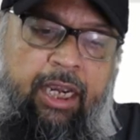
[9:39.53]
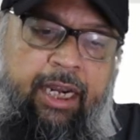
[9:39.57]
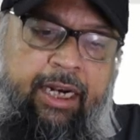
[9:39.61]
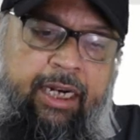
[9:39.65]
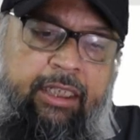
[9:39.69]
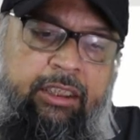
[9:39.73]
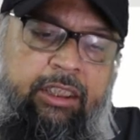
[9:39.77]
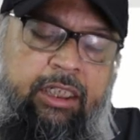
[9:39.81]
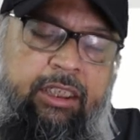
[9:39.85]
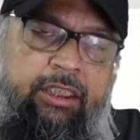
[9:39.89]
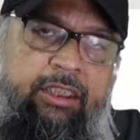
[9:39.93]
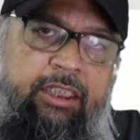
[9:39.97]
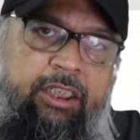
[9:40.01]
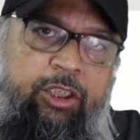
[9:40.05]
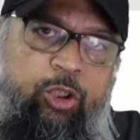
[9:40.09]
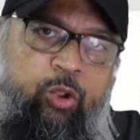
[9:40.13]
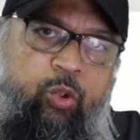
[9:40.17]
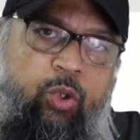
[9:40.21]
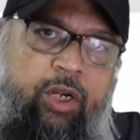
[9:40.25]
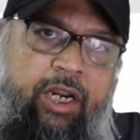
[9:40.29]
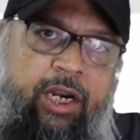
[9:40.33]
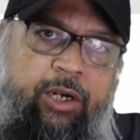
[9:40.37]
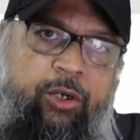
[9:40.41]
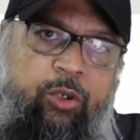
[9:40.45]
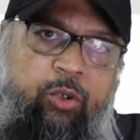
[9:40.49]
Another thing
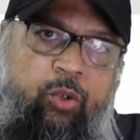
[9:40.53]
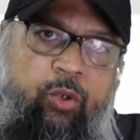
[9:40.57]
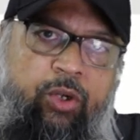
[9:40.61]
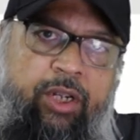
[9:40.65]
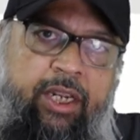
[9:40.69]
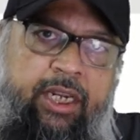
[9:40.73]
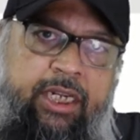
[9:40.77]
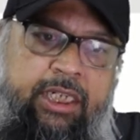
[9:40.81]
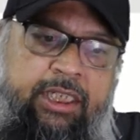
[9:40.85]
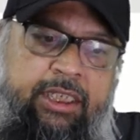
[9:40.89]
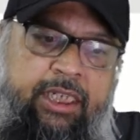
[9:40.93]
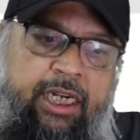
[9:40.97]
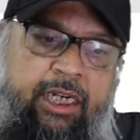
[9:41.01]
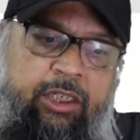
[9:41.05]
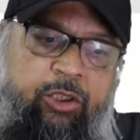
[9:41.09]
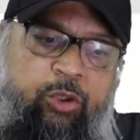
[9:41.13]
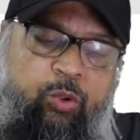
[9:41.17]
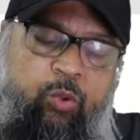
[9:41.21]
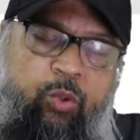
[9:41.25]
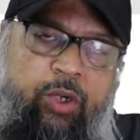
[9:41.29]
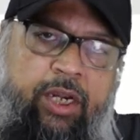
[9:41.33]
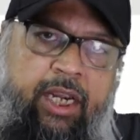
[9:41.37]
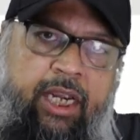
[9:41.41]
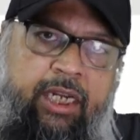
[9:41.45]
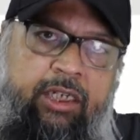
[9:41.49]
you can do is that
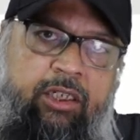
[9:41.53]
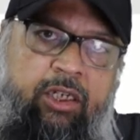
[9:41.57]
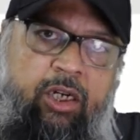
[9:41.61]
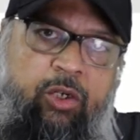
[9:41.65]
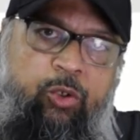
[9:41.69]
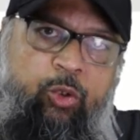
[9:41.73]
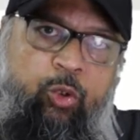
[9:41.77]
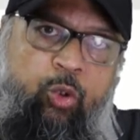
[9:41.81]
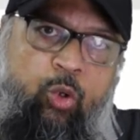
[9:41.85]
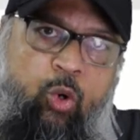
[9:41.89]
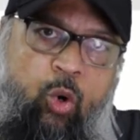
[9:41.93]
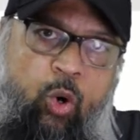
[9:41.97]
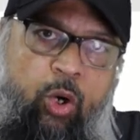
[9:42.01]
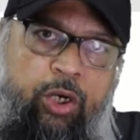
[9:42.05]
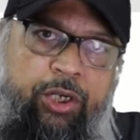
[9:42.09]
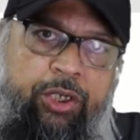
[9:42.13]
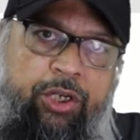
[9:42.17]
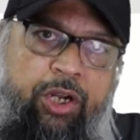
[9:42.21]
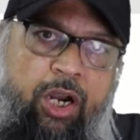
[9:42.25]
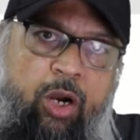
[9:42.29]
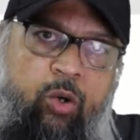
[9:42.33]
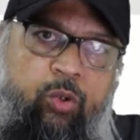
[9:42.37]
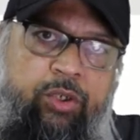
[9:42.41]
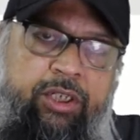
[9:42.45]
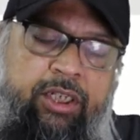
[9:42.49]
you can note
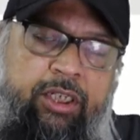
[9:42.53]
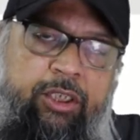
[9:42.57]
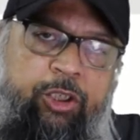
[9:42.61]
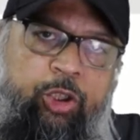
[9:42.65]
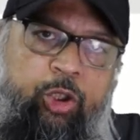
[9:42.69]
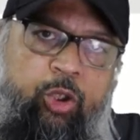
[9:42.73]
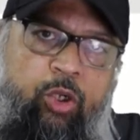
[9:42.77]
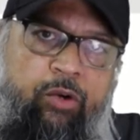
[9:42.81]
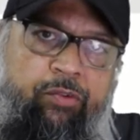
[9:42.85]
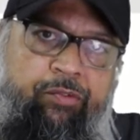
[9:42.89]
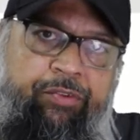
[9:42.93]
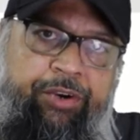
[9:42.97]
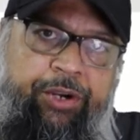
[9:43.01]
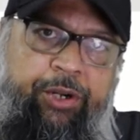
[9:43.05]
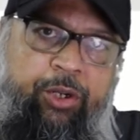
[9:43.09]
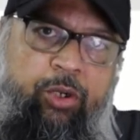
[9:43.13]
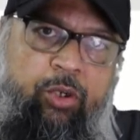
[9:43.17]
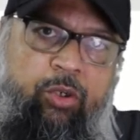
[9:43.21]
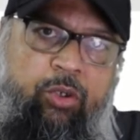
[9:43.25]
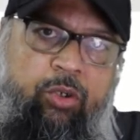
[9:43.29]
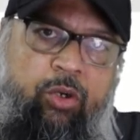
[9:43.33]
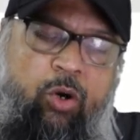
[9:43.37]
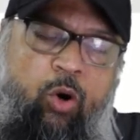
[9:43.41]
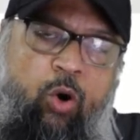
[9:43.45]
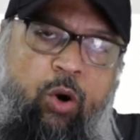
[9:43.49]
down in your
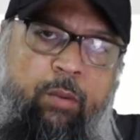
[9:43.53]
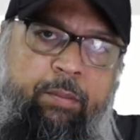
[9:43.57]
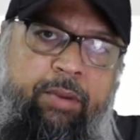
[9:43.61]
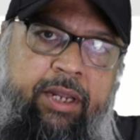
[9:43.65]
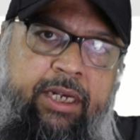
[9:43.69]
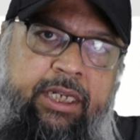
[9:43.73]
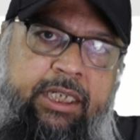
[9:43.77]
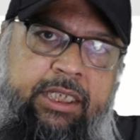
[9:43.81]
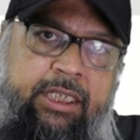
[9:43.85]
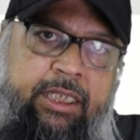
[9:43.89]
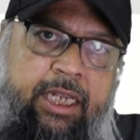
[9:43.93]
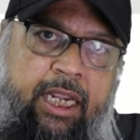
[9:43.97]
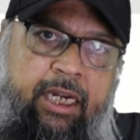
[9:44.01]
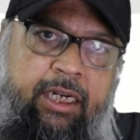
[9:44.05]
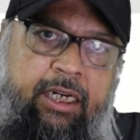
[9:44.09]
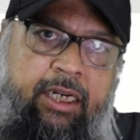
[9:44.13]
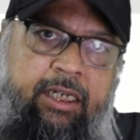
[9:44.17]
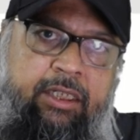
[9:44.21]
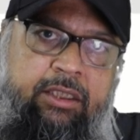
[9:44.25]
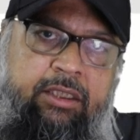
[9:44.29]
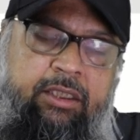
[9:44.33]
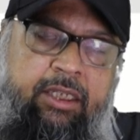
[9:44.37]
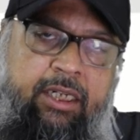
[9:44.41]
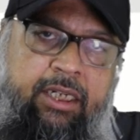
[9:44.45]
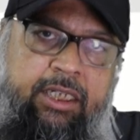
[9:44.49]
video how many
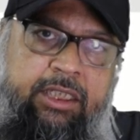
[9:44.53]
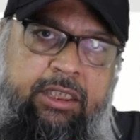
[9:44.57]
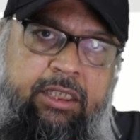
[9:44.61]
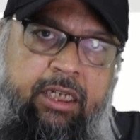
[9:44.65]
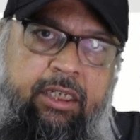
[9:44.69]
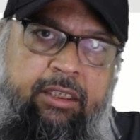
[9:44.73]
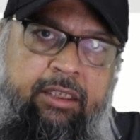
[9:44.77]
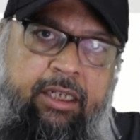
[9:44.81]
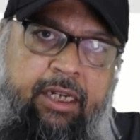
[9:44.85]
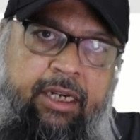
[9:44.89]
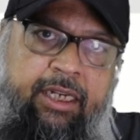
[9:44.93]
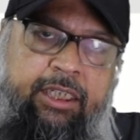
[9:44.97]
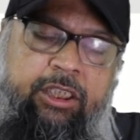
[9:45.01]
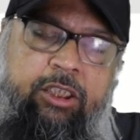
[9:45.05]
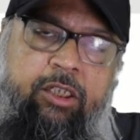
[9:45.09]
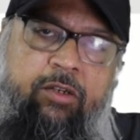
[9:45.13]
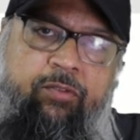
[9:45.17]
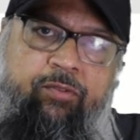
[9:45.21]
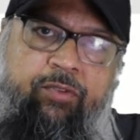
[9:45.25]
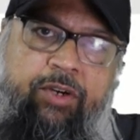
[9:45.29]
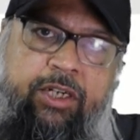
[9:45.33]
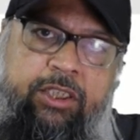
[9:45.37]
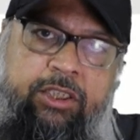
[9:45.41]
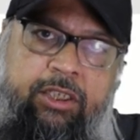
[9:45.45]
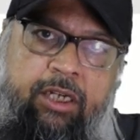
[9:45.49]
seconds is the narration
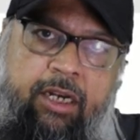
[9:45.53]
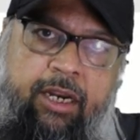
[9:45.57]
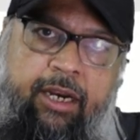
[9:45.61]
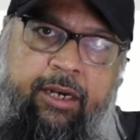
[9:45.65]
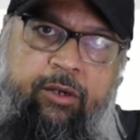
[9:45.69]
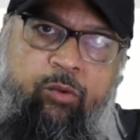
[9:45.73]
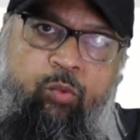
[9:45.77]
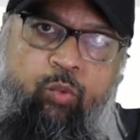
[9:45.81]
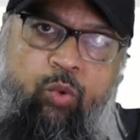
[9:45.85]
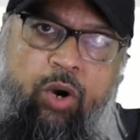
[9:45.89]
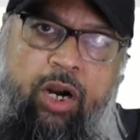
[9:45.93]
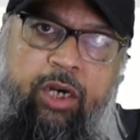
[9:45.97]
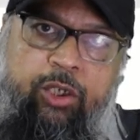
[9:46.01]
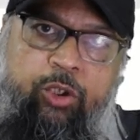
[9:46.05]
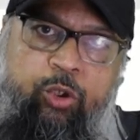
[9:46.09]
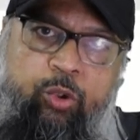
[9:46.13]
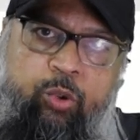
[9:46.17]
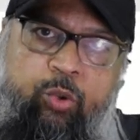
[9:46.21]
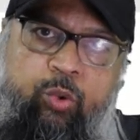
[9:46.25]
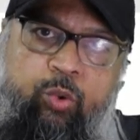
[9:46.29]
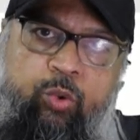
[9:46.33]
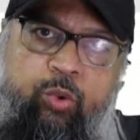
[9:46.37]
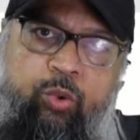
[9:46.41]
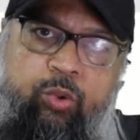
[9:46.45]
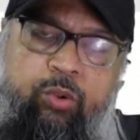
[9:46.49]
for slide one,
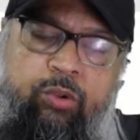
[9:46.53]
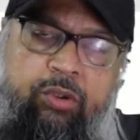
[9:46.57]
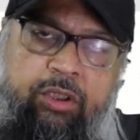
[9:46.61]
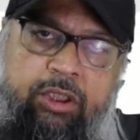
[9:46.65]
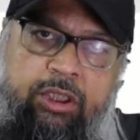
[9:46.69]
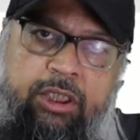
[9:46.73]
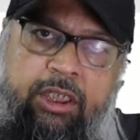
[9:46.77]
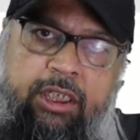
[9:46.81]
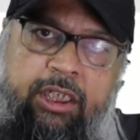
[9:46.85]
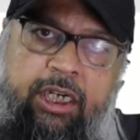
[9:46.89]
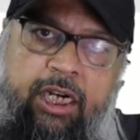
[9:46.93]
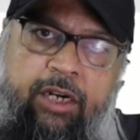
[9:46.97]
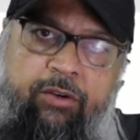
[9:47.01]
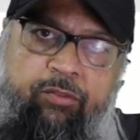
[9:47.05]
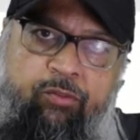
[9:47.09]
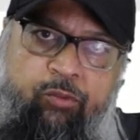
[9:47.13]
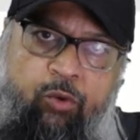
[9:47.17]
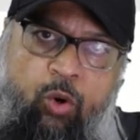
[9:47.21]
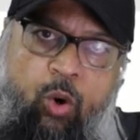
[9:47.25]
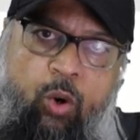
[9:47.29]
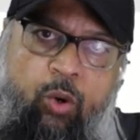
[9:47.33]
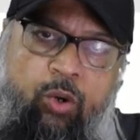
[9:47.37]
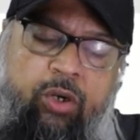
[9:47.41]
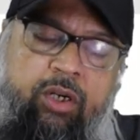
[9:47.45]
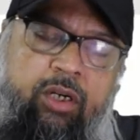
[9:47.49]
two, three and
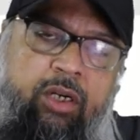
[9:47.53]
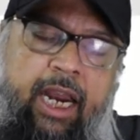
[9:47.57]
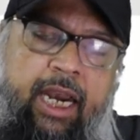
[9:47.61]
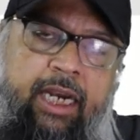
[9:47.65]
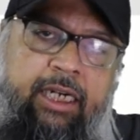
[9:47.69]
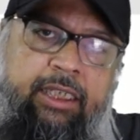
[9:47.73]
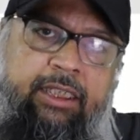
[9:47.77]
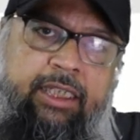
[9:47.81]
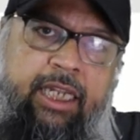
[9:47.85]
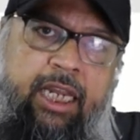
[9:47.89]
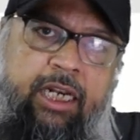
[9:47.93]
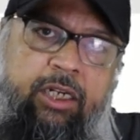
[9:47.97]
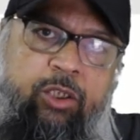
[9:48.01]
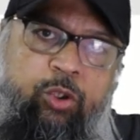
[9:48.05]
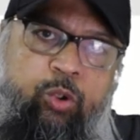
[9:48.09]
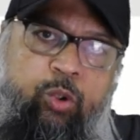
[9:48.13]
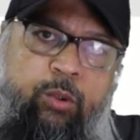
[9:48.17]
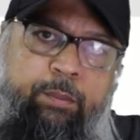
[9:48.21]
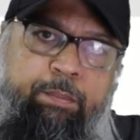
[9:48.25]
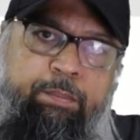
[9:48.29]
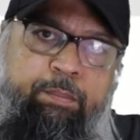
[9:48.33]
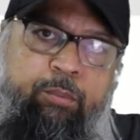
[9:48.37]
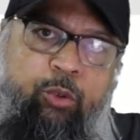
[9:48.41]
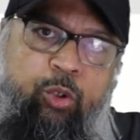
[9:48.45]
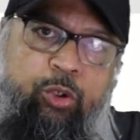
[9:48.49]
four, and then
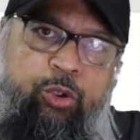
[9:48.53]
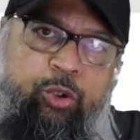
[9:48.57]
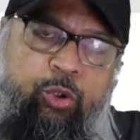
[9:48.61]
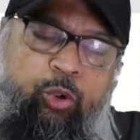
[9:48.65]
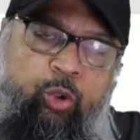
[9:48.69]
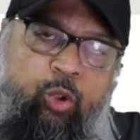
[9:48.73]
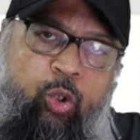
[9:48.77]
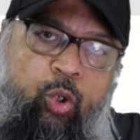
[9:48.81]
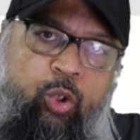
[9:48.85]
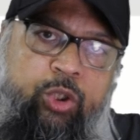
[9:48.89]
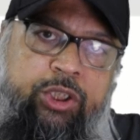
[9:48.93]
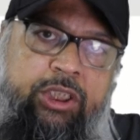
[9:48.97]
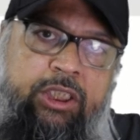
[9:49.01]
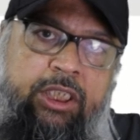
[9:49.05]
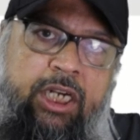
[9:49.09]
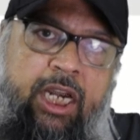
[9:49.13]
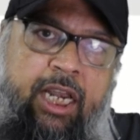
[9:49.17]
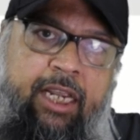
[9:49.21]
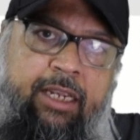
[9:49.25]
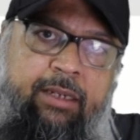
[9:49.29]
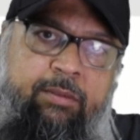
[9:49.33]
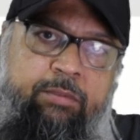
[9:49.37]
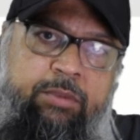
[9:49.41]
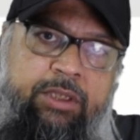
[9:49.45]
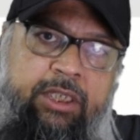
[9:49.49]
you put those
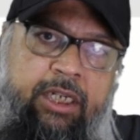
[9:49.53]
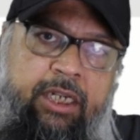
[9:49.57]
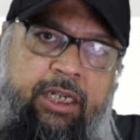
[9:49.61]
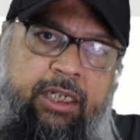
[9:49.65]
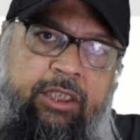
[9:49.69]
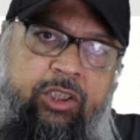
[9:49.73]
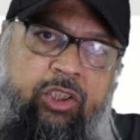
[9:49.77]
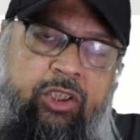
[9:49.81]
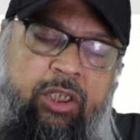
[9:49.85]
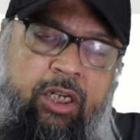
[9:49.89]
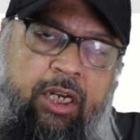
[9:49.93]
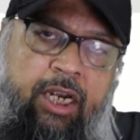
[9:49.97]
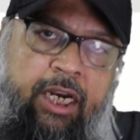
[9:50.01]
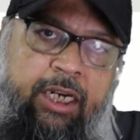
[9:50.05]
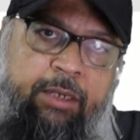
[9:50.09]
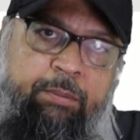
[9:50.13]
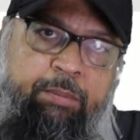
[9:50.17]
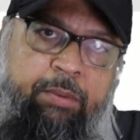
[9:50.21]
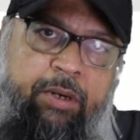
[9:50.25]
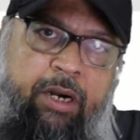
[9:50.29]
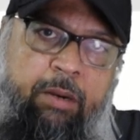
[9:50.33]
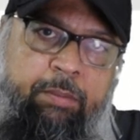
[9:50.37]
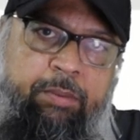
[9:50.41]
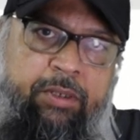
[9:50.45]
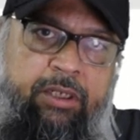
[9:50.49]
times in slide
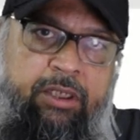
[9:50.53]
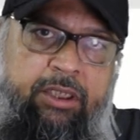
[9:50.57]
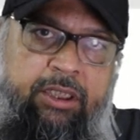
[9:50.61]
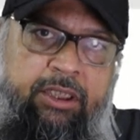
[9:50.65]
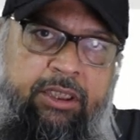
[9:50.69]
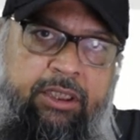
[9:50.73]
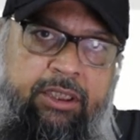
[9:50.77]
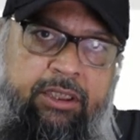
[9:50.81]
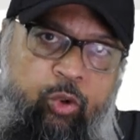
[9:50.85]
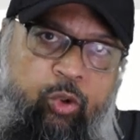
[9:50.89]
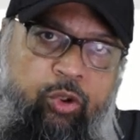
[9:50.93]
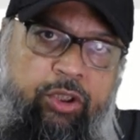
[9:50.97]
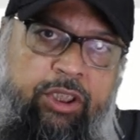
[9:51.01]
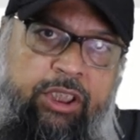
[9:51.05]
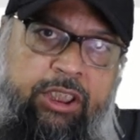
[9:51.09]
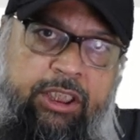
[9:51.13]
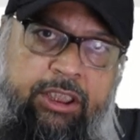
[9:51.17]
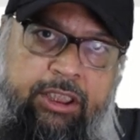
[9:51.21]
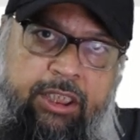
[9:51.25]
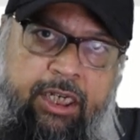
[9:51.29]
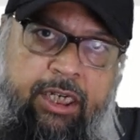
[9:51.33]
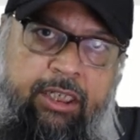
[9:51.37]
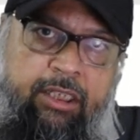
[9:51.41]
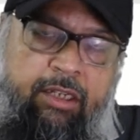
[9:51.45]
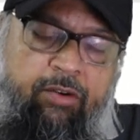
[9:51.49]
properties. So this
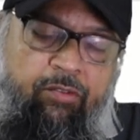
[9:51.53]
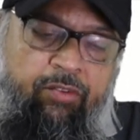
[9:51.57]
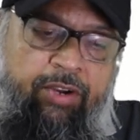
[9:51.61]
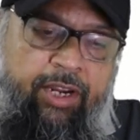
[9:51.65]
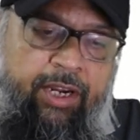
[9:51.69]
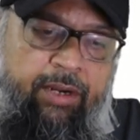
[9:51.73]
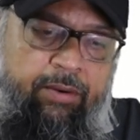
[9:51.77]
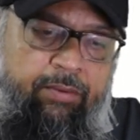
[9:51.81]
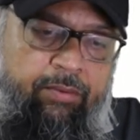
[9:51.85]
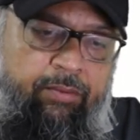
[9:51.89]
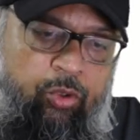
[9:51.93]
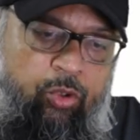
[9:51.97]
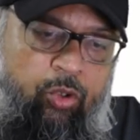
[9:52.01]
is another way.